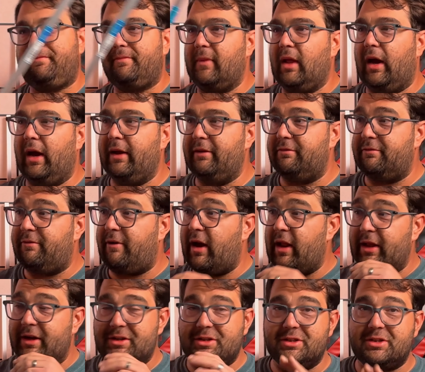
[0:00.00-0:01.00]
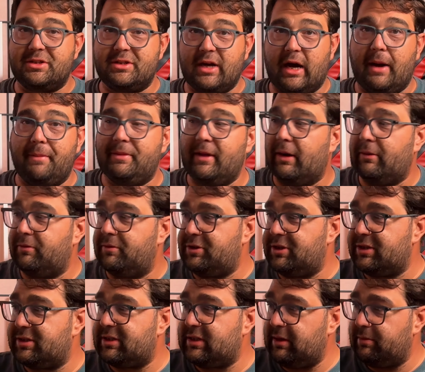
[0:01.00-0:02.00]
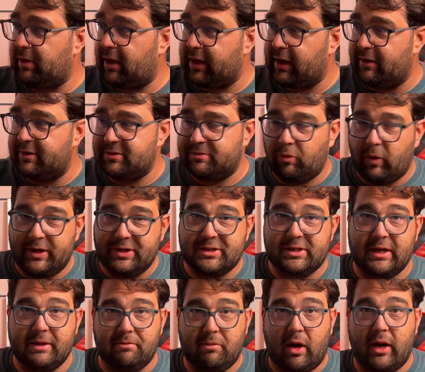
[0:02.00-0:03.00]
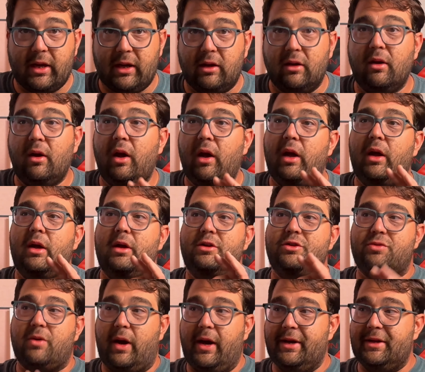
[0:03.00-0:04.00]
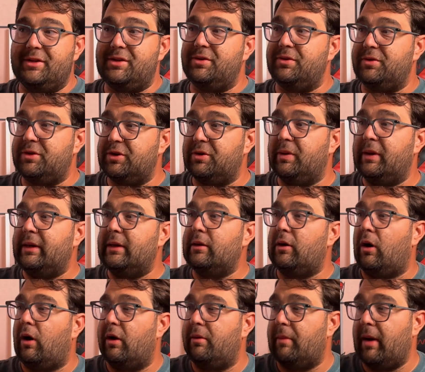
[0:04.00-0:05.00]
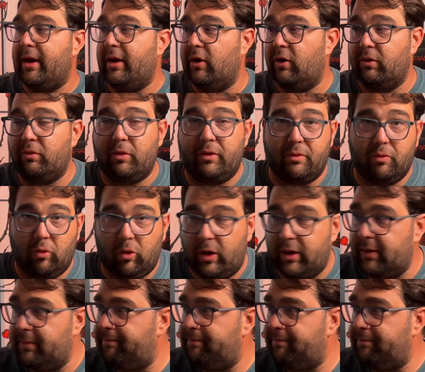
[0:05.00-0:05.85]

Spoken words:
I finally just stopped. That just seemed like I was wasting money trying to do it on my own with wood.